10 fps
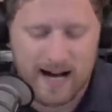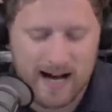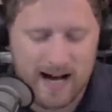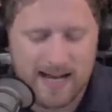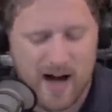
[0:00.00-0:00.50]

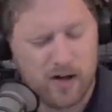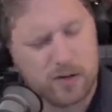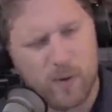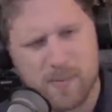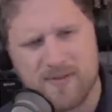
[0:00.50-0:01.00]
Now, I
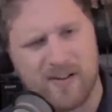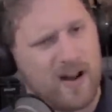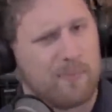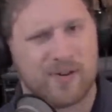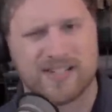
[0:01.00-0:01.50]
also want to be
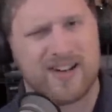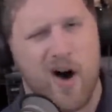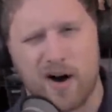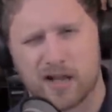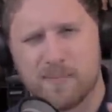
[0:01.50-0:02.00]
very upfront and
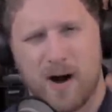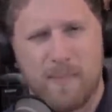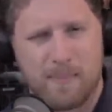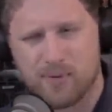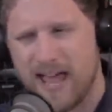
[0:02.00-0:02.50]
honest about
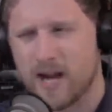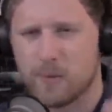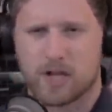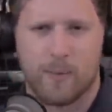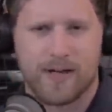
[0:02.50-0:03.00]
my plan and
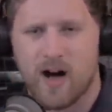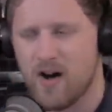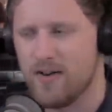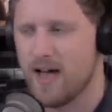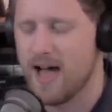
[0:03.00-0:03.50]
what's going
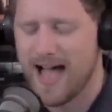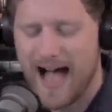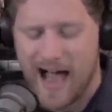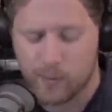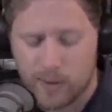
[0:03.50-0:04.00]
on.
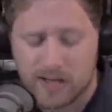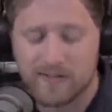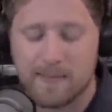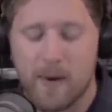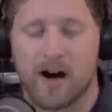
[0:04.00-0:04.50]
I
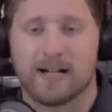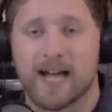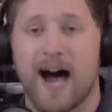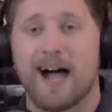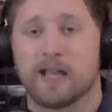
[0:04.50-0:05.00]
recently
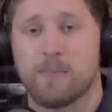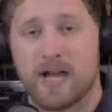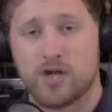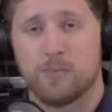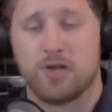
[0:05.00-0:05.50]
monetized my
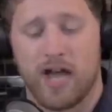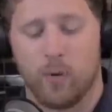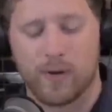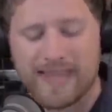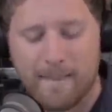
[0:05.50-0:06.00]
YouTube
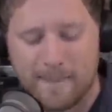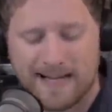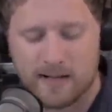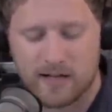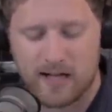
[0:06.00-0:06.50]
channel. What that
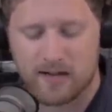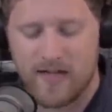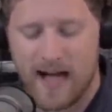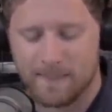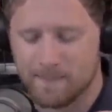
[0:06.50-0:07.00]
means is
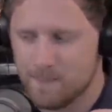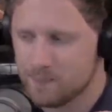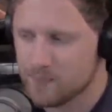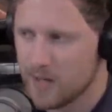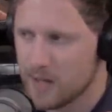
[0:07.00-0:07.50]
that
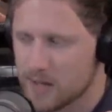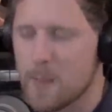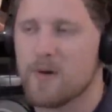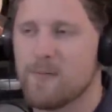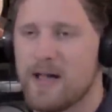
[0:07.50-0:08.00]

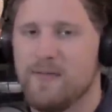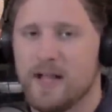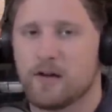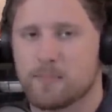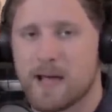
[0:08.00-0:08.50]
some of my
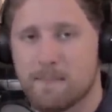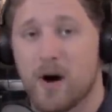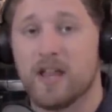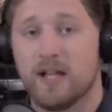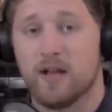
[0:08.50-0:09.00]
videos make
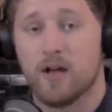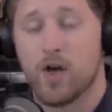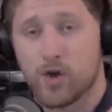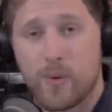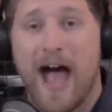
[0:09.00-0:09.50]
money
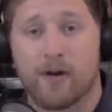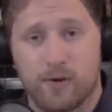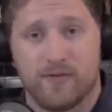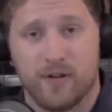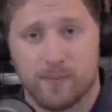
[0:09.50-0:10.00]
through ad
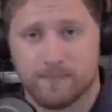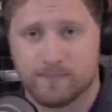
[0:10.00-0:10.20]
revenue.